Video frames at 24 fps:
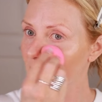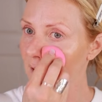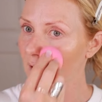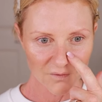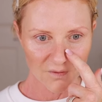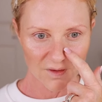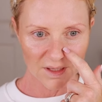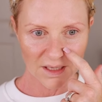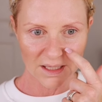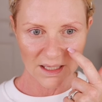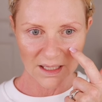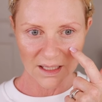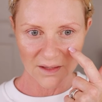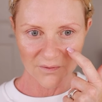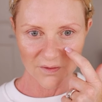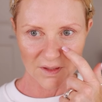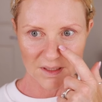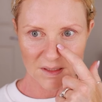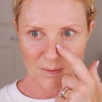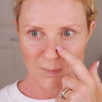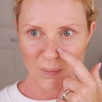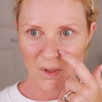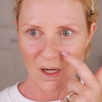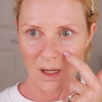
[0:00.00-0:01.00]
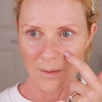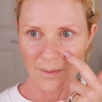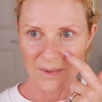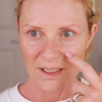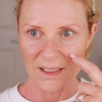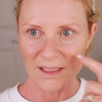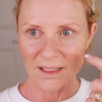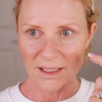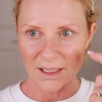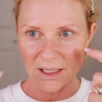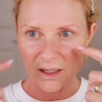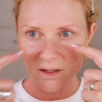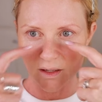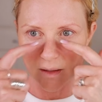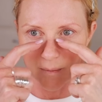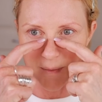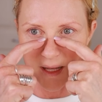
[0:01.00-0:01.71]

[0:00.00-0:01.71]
I feel like if it's prominent here,